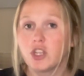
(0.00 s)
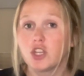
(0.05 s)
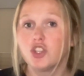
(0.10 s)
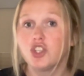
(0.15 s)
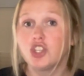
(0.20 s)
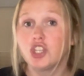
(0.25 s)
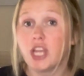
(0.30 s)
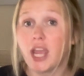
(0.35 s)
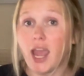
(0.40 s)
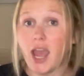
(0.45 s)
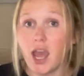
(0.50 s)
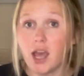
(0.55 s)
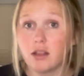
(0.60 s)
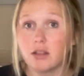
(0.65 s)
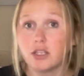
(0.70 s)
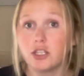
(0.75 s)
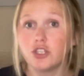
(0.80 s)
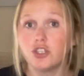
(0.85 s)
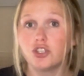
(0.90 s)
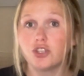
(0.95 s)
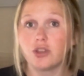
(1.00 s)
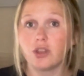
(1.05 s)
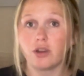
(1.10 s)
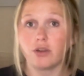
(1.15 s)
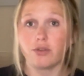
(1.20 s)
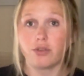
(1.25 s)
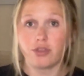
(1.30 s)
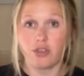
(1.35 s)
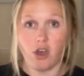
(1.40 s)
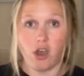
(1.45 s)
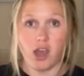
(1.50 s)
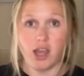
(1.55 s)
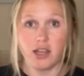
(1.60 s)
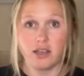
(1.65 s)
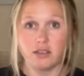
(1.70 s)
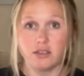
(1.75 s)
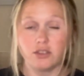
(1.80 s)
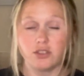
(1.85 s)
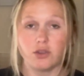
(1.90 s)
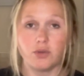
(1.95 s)
challenge their
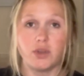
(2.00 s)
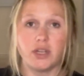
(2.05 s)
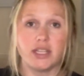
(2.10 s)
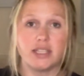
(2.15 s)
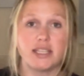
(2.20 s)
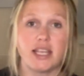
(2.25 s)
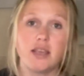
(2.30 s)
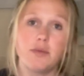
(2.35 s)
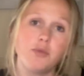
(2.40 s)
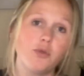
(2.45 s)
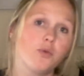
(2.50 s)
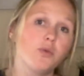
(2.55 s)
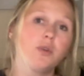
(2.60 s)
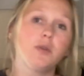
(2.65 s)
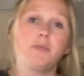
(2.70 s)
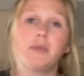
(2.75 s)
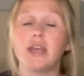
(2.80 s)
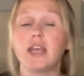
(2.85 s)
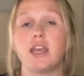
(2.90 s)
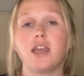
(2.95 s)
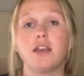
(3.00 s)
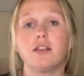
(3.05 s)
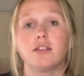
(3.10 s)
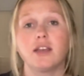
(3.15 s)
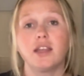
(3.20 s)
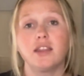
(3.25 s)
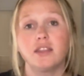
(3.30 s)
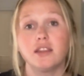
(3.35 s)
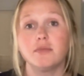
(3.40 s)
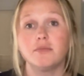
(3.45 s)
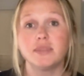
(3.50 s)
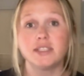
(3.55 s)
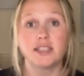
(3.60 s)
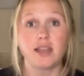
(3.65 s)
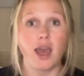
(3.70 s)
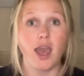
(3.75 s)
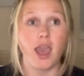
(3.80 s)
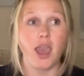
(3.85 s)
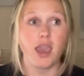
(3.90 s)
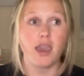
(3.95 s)
thought, so an example would be, let them
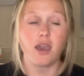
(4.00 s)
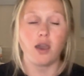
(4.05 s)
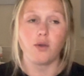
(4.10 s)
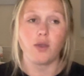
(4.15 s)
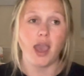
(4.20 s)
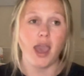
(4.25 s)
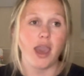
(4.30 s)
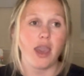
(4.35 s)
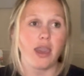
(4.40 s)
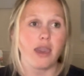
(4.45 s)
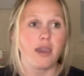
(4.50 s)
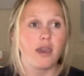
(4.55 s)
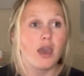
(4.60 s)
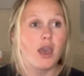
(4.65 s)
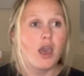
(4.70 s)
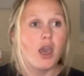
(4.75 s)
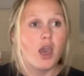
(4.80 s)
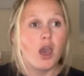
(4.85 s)
say, okay,